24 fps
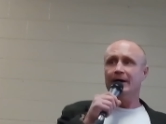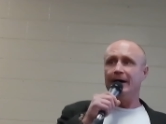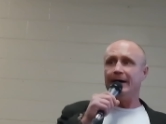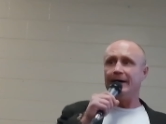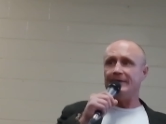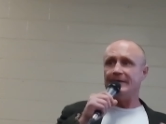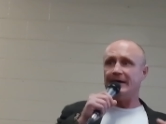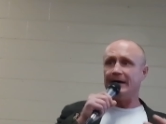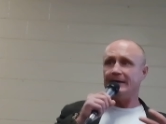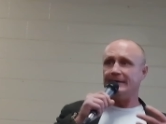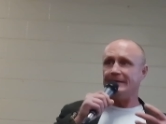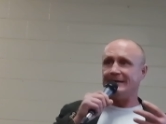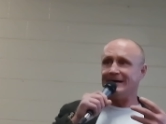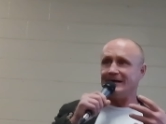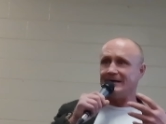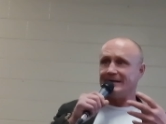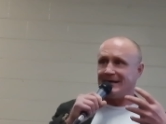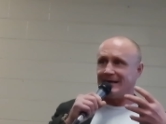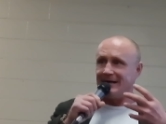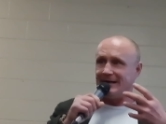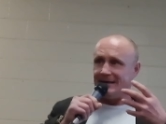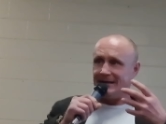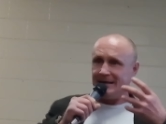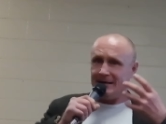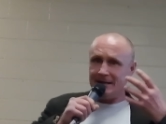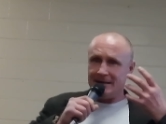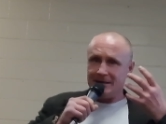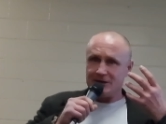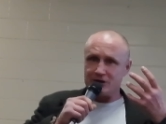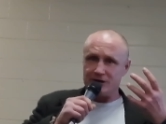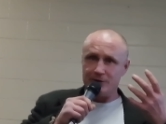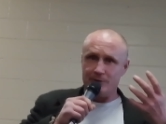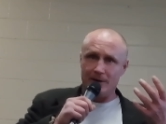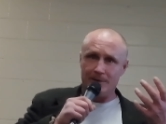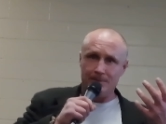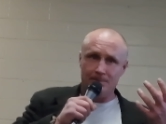and that that, that
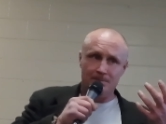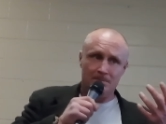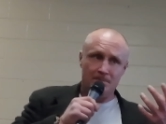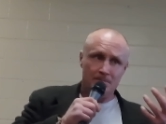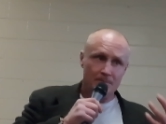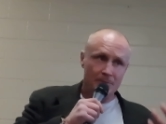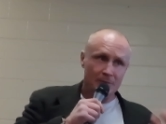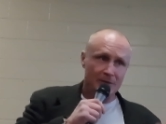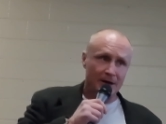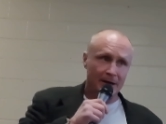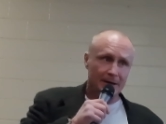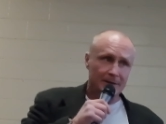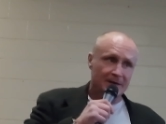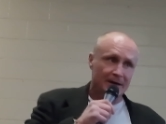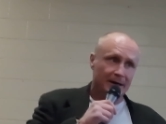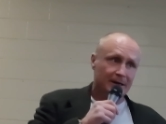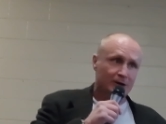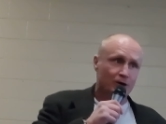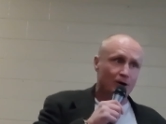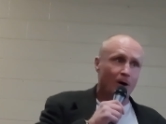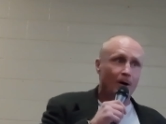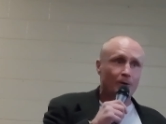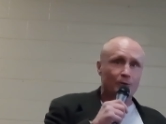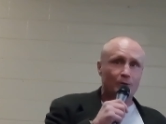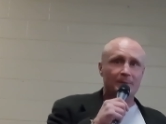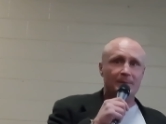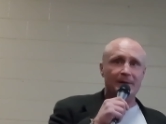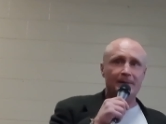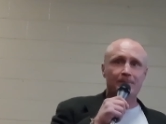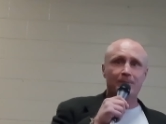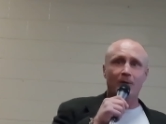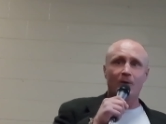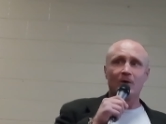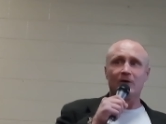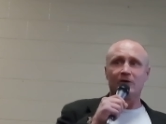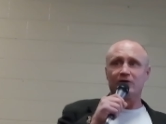she would that, that God would be
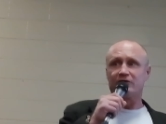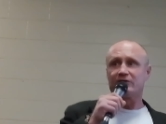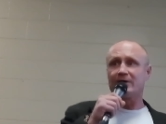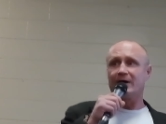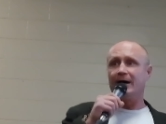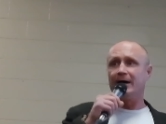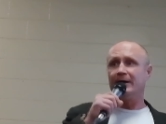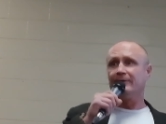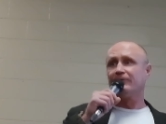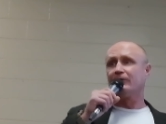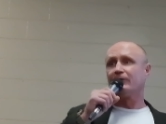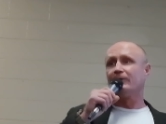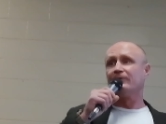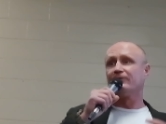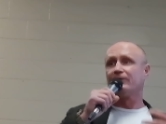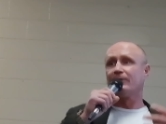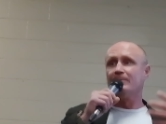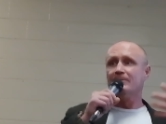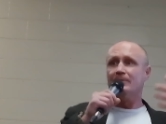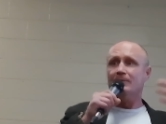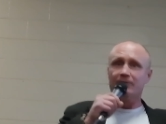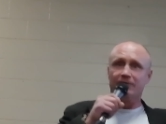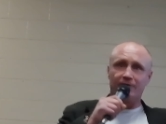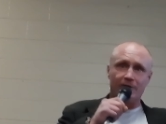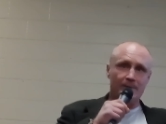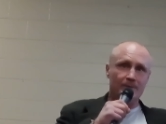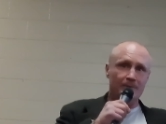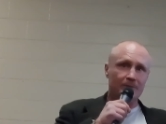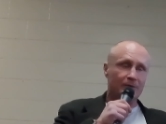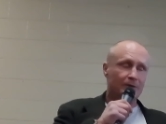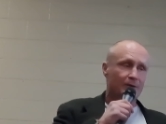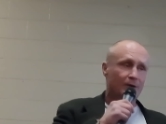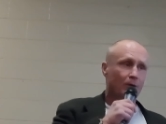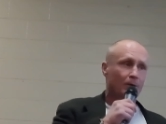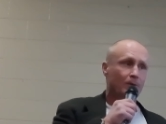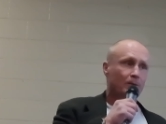born inside of her from
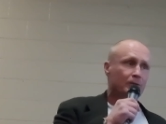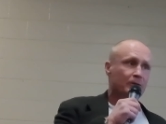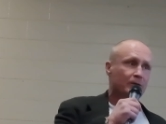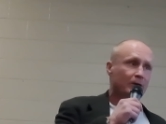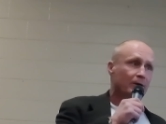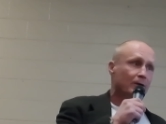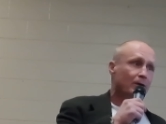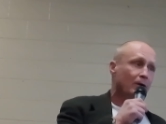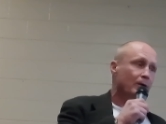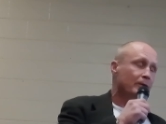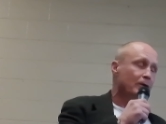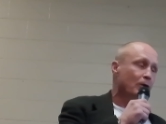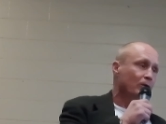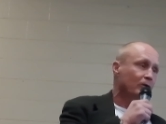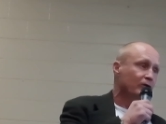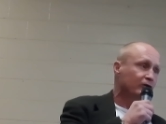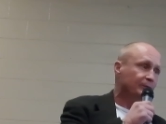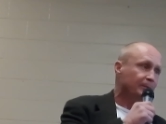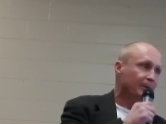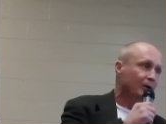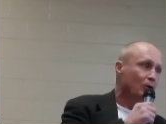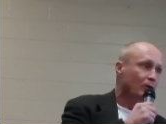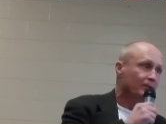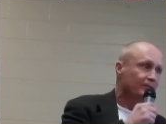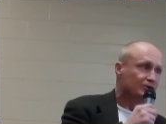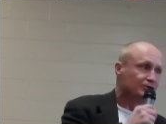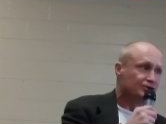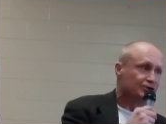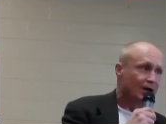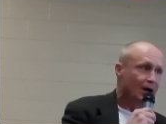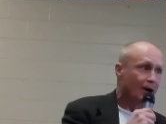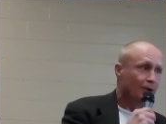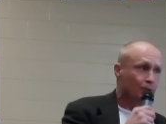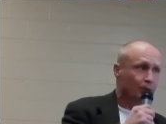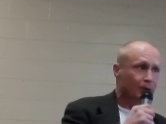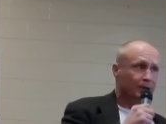from the the, uh, the Holy Spirit
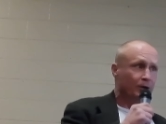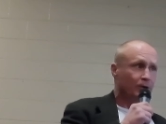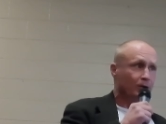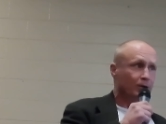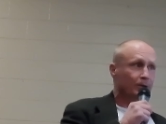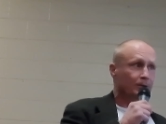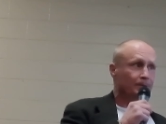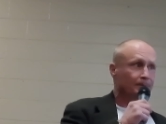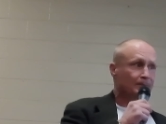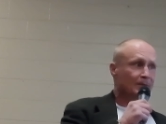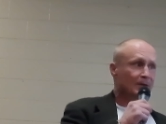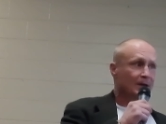overshadowing her,